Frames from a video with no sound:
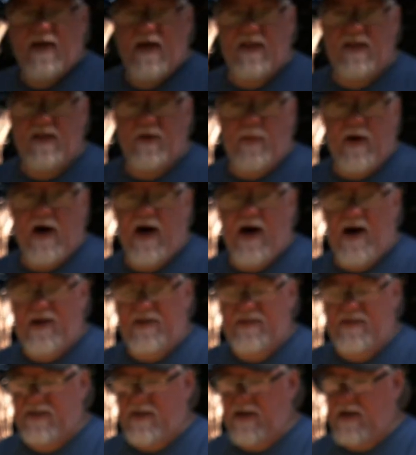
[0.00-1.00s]
in the
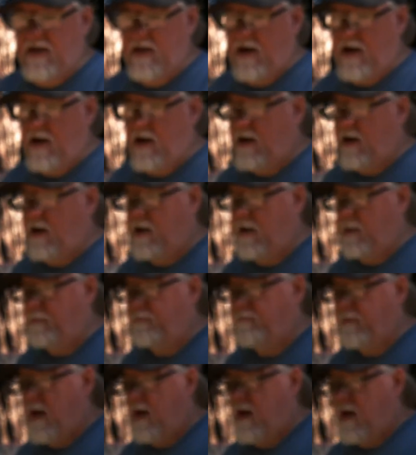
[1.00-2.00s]
past
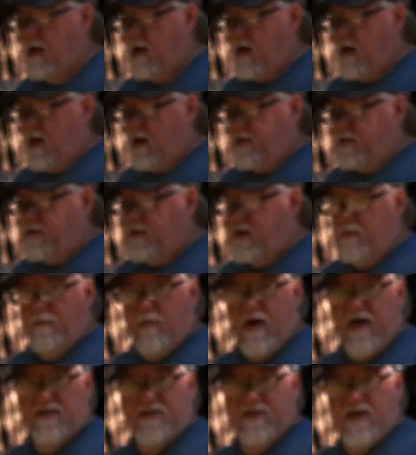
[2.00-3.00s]
that
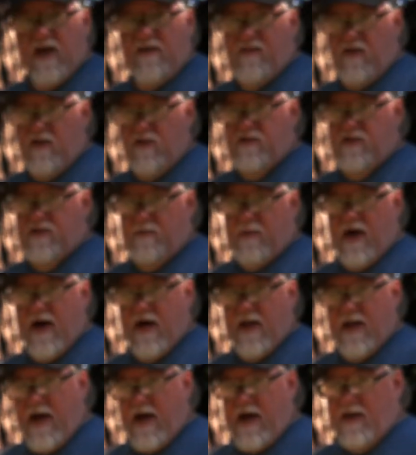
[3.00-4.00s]
may save you some
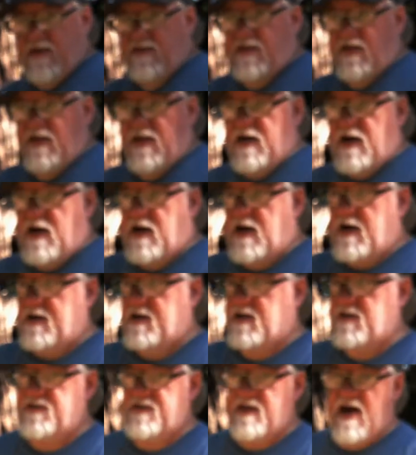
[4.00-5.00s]
headaches,
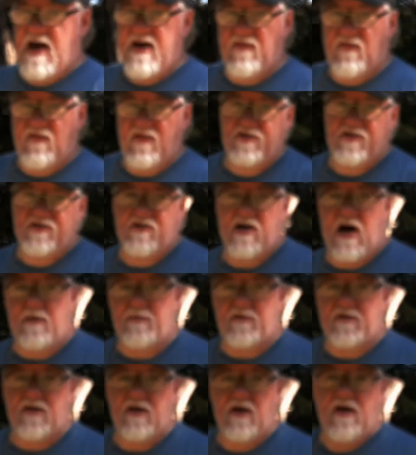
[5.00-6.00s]
because the 8-foot
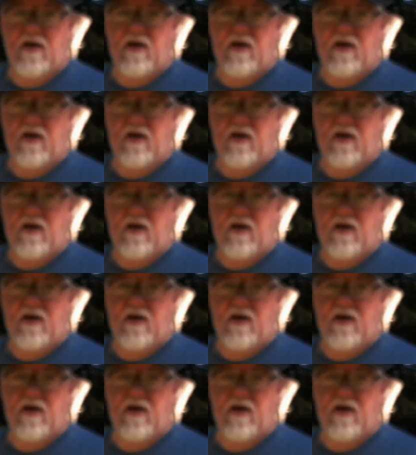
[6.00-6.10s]
straps,